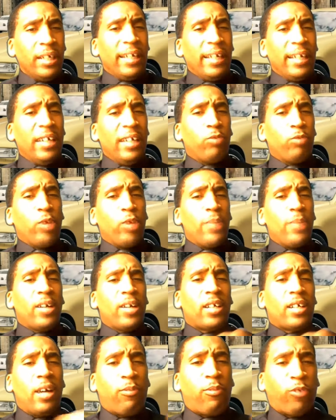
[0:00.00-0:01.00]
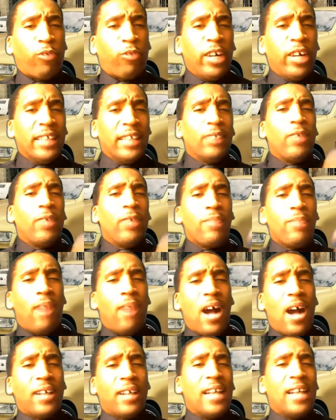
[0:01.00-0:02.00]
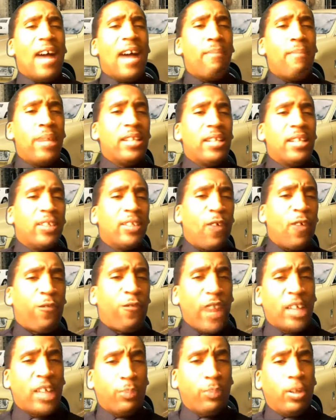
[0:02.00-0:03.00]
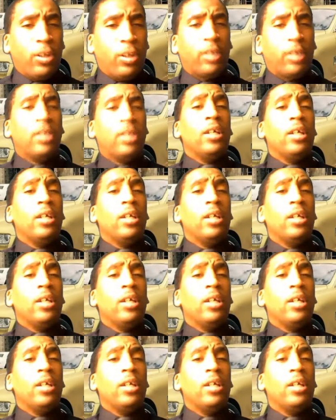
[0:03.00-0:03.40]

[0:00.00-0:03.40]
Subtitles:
If we become friends and we market our business on Facebook,